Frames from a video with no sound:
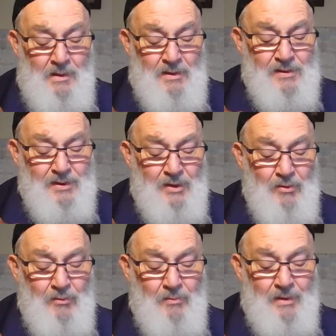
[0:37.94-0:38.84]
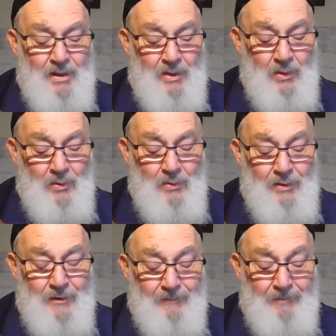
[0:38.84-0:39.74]
Circle me,
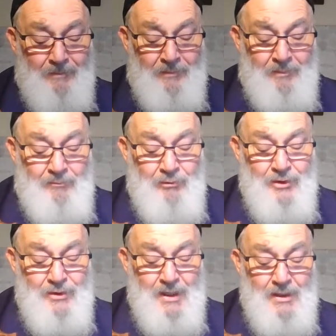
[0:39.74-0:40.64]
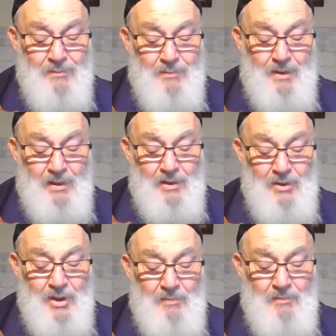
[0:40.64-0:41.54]
Lord, protect me and
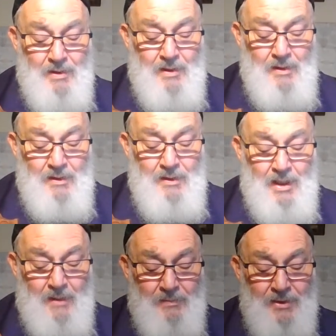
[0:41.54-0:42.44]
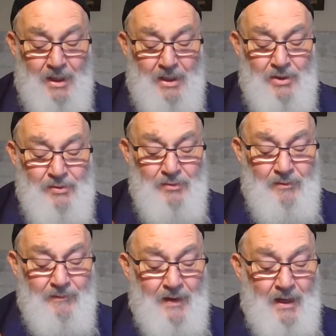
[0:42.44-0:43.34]
keep me keep danger
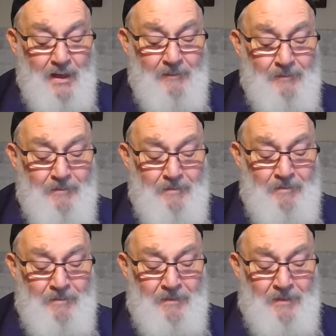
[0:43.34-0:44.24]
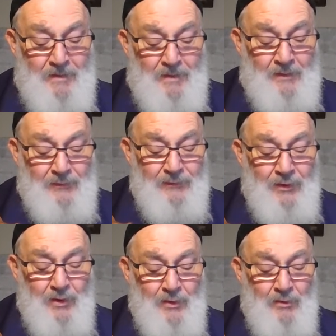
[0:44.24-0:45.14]
afar.
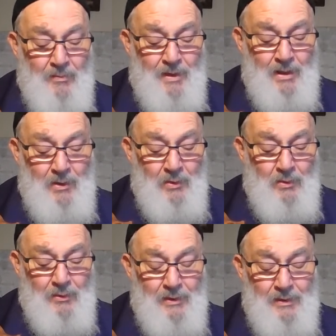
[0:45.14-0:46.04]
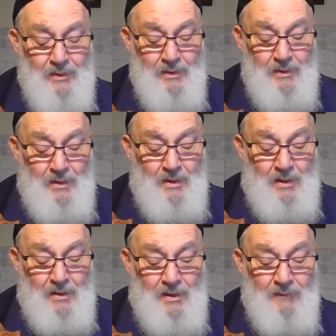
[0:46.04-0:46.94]
Circle me, Lord,
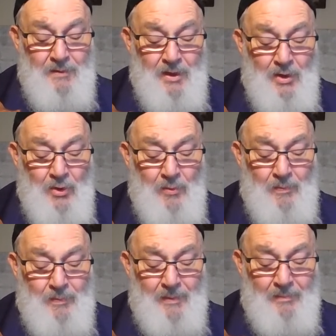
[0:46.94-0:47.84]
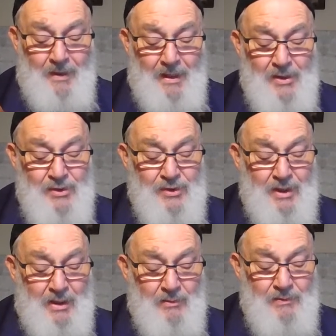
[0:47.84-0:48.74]
give me hope and banish
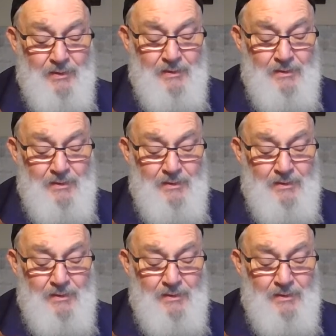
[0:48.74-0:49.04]
doubt.